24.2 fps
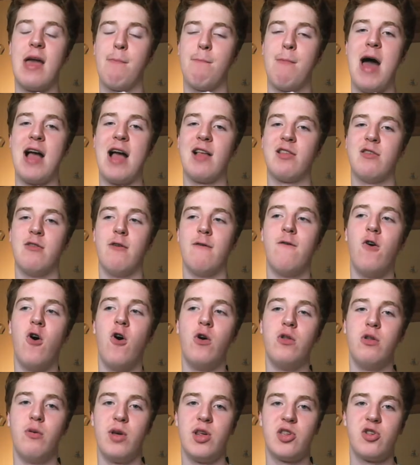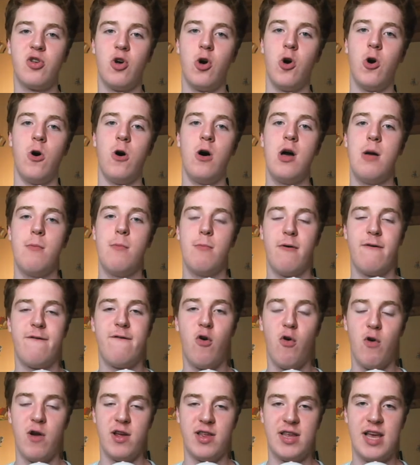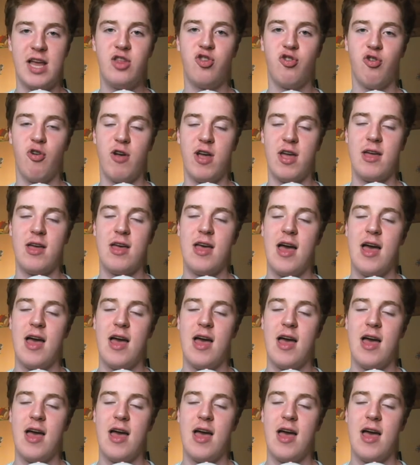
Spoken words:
back to the form that we saw before his injury.